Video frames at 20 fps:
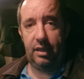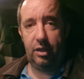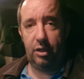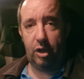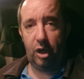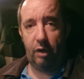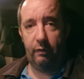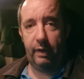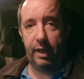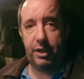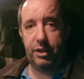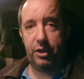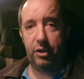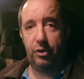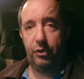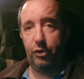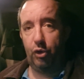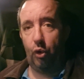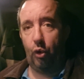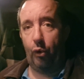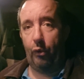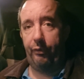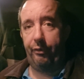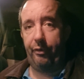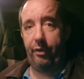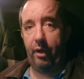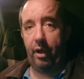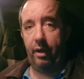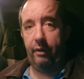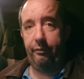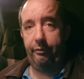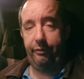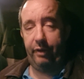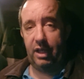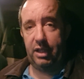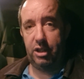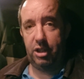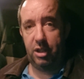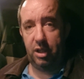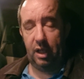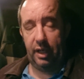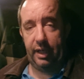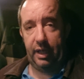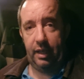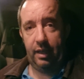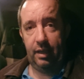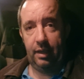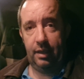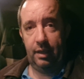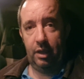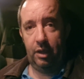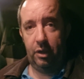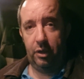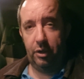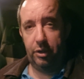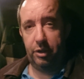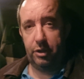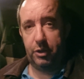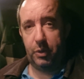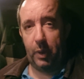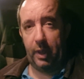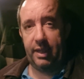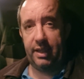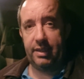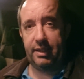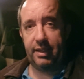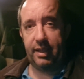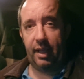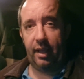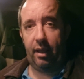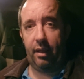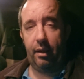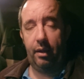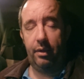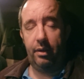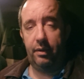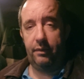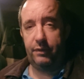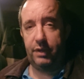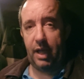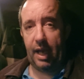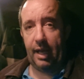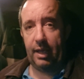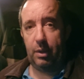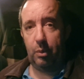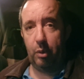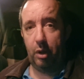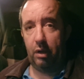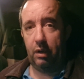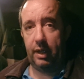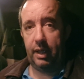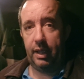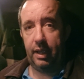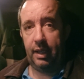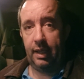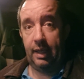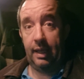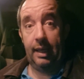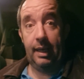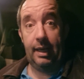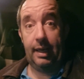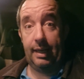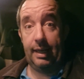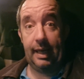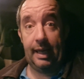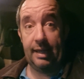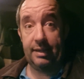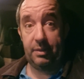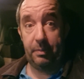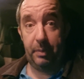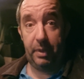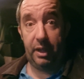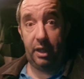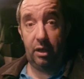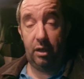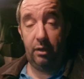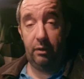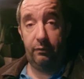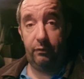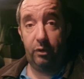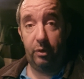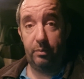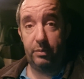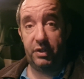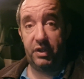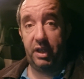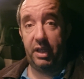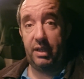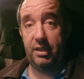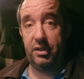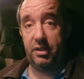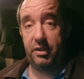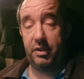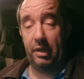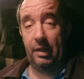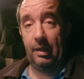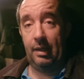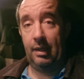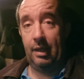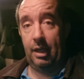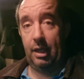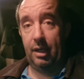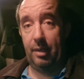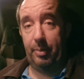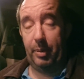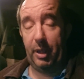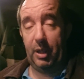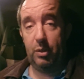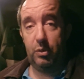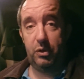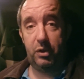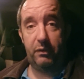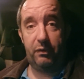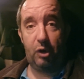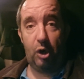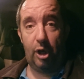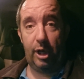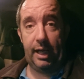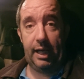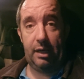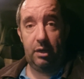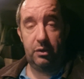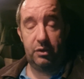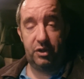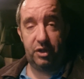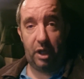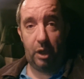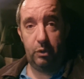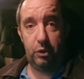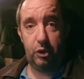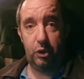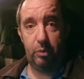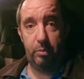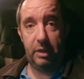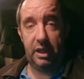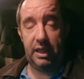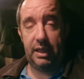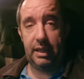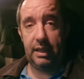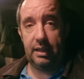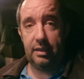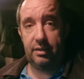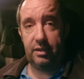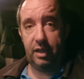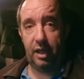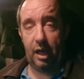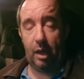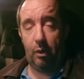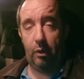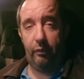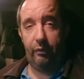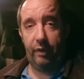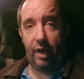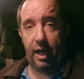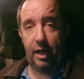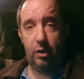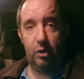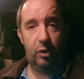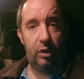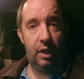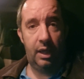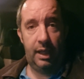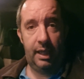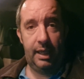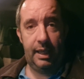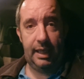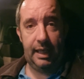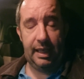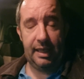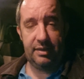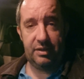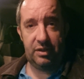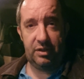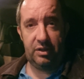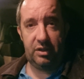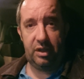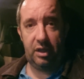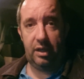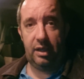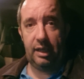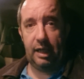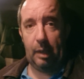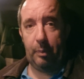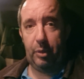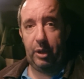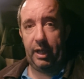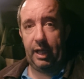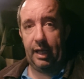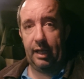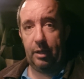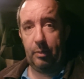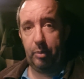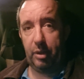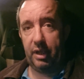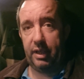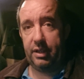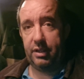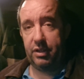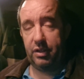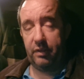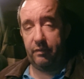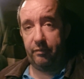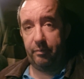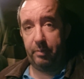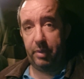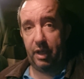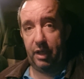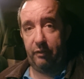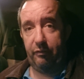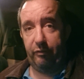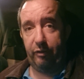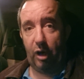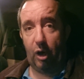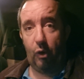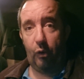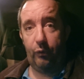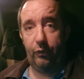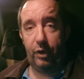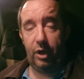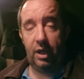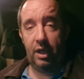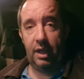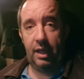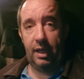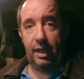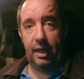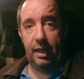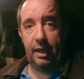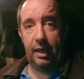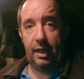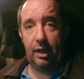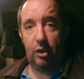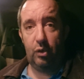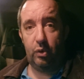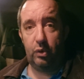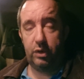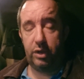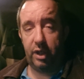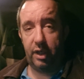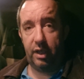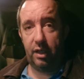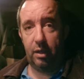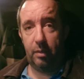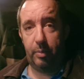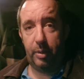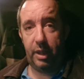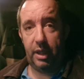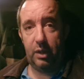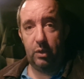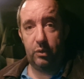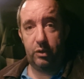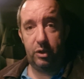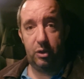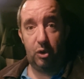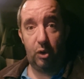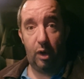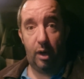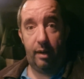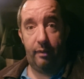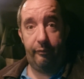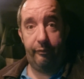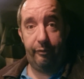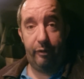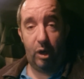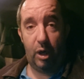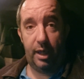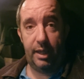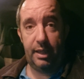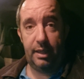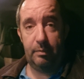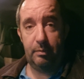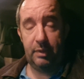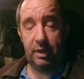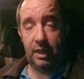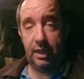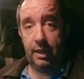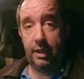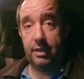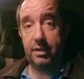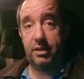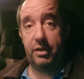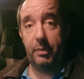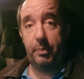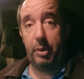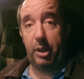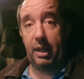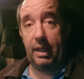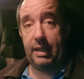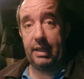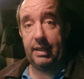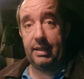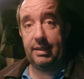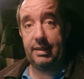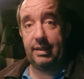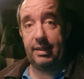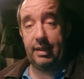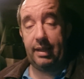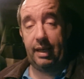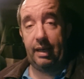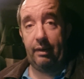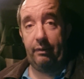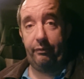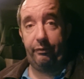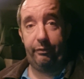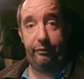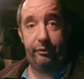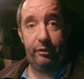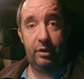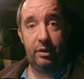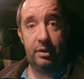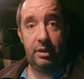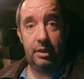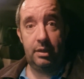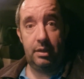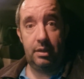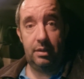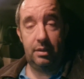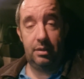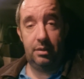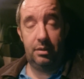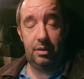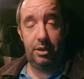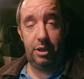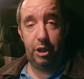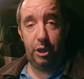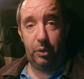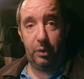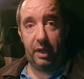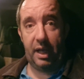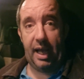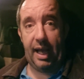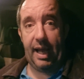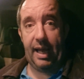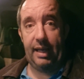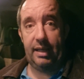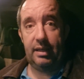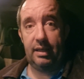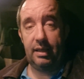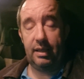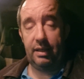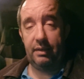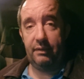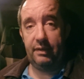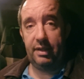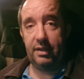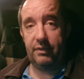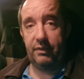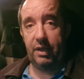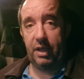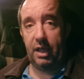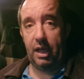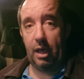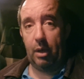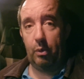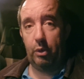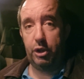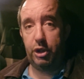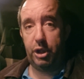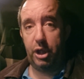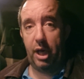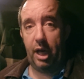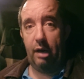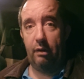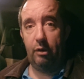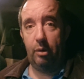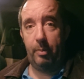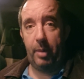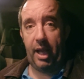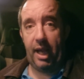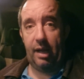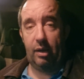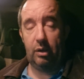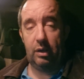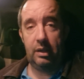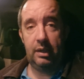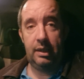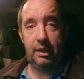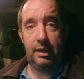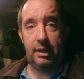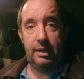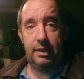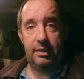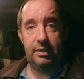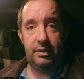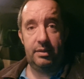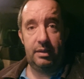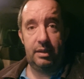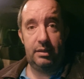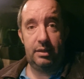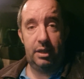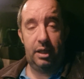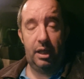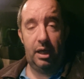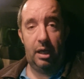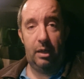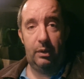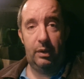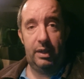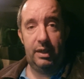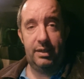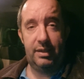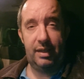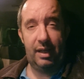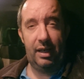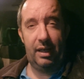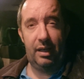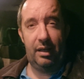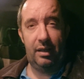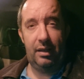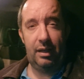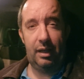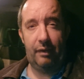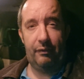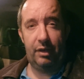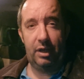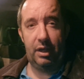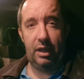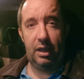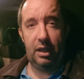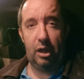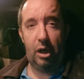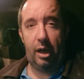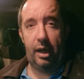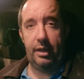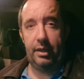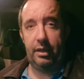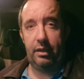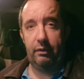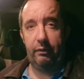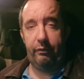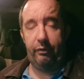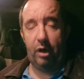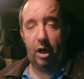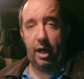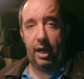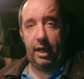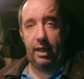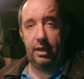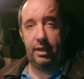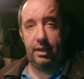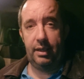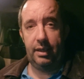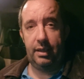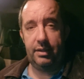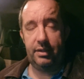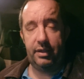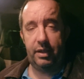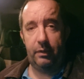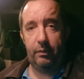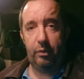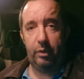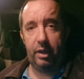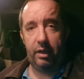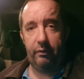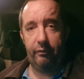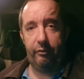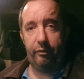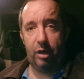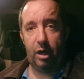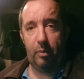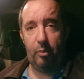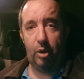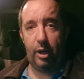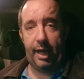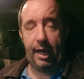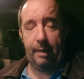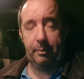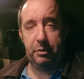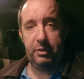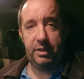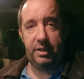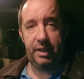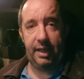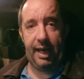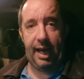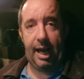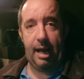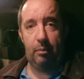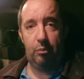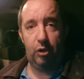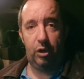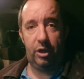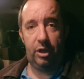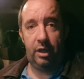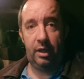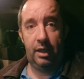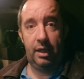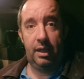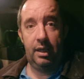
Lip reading: in the direction of North Finchley on the 26th of January and hasn't been heard from since. Appeals have gone out on social media to no avail. He hasn't turned up, and now the police have been involved and they're launching an appeal to try and find him. So please, if you can, give this video a share about. And, you know, it's another little iron in the fire, and let's see if we can find what happened to Cameron